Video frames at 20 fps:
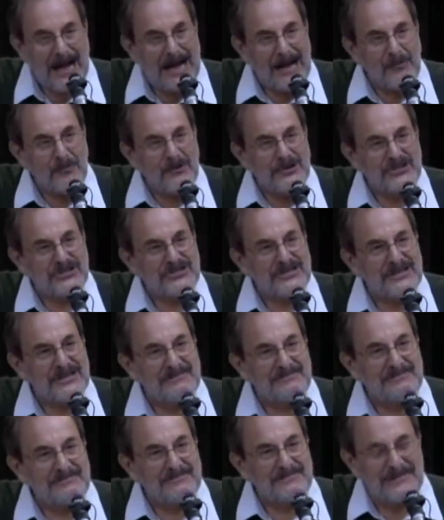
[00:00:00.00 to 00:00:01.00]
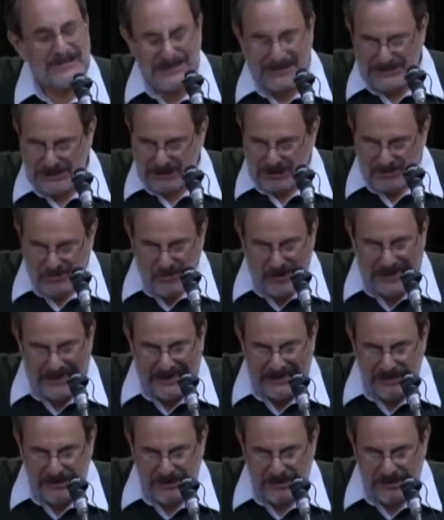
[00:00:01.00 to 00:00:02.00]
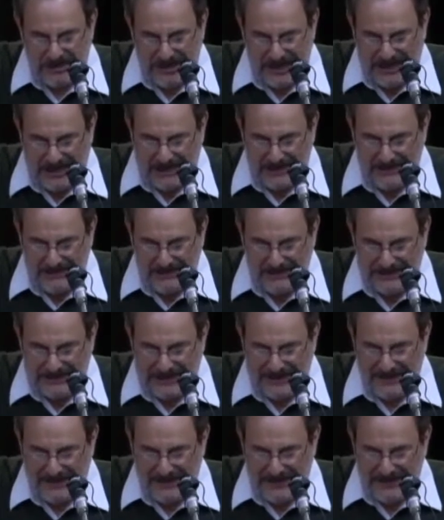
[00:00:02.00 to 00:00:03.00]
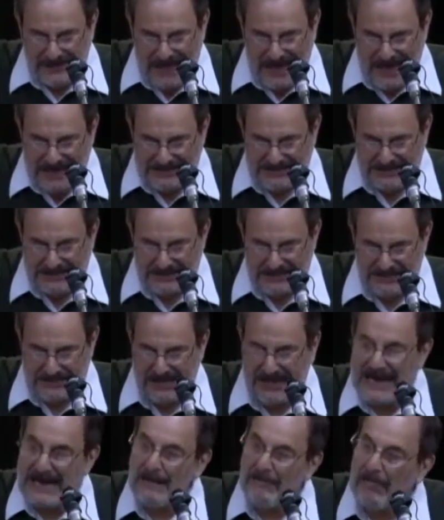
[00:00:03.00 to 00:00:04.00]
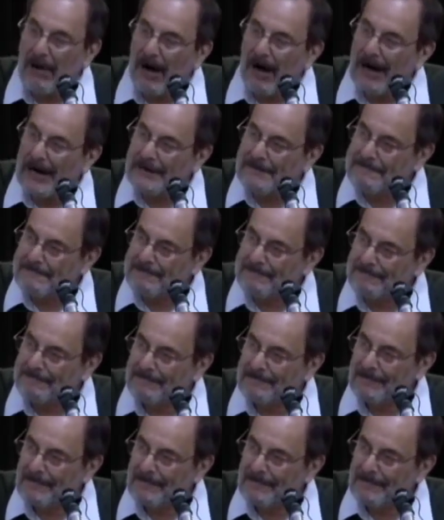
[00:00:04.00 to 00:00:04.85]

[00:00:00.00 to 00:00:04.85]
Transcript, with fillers: I wish them a strange town and the last tampon.